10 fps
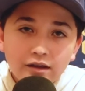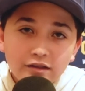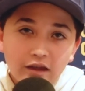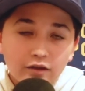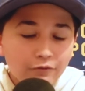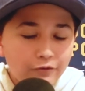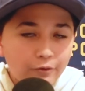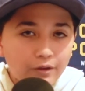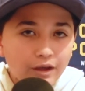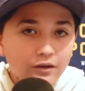Thank you for
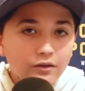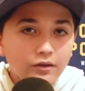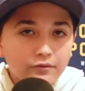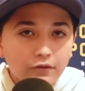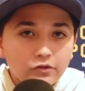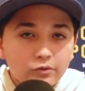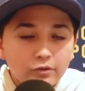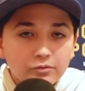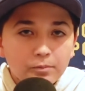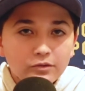tuning in. Follow
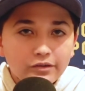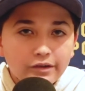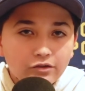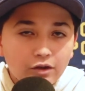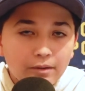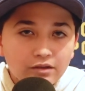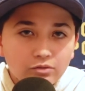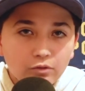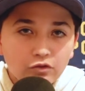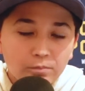Schoolyard Sports on Instagram at
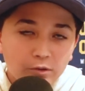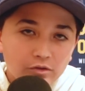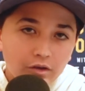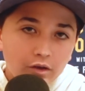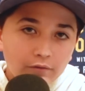Schoolyard Sports.